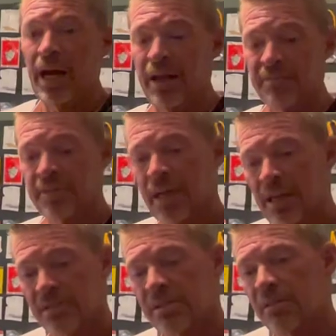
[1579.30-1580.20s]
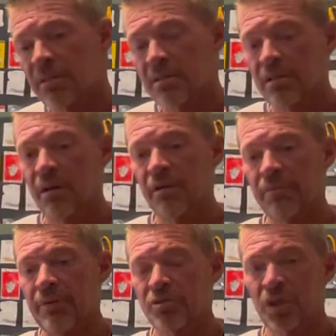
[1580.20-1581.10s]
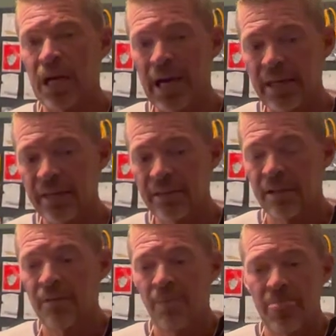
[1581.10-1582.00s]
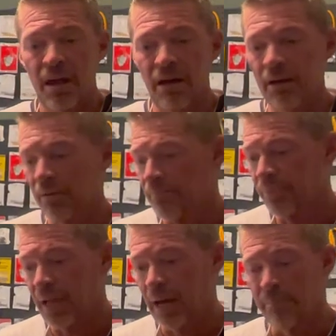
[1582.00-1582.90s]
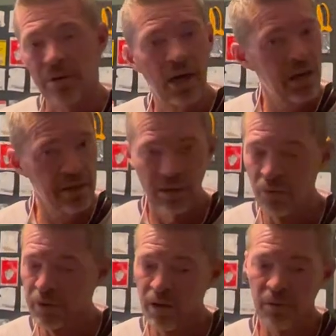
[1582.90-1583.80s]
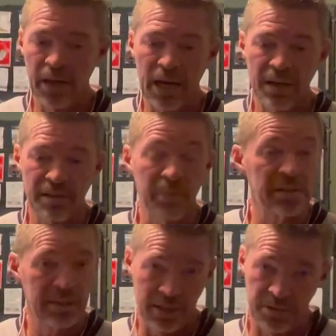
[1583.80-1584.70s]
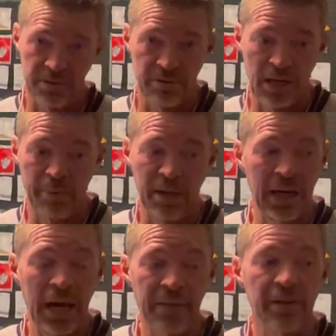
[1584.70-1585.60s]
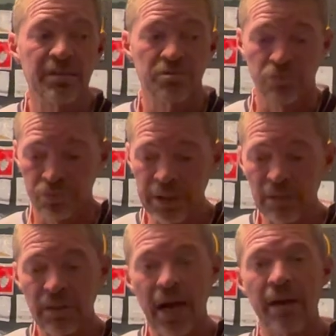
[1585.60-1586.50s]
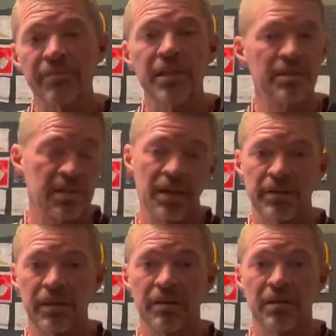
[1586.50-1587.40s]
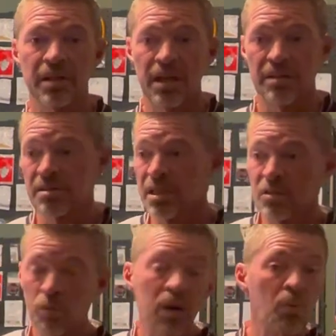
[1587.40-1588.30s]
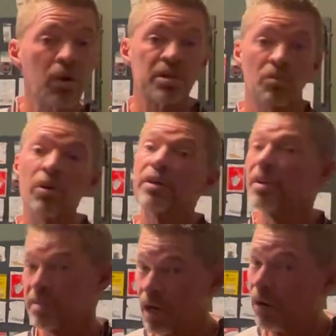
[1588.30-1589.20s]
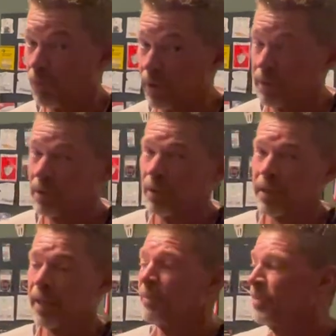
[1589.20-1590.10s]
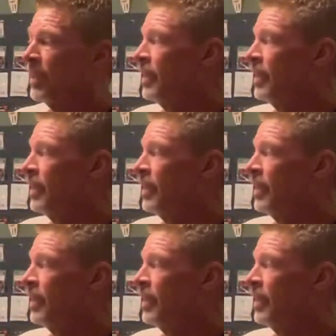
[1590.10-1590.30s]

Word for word: I've tested this stuff. I've tried it. Um, I'm not a know-it-all, guys. I'm a tester. I'm a guy that's real life, gets out there and, and sees what works and what does not work, okay?